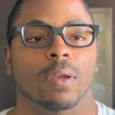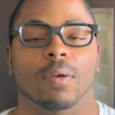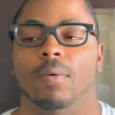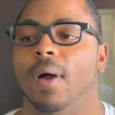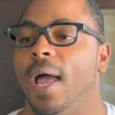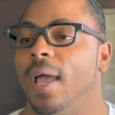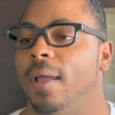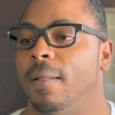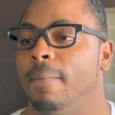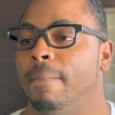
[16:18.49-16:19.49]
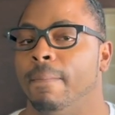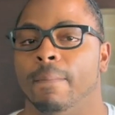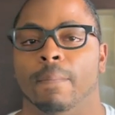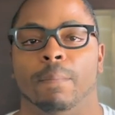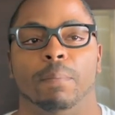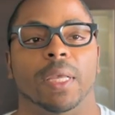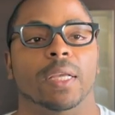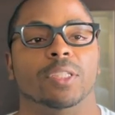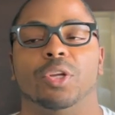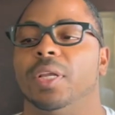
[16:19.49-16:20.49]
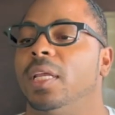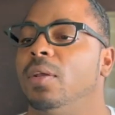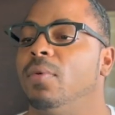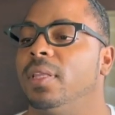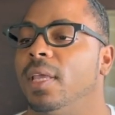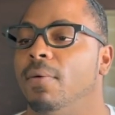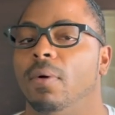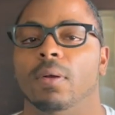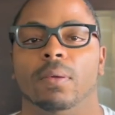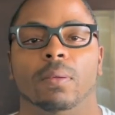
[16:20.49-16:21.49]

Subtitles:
Why? Because they're getting what they want,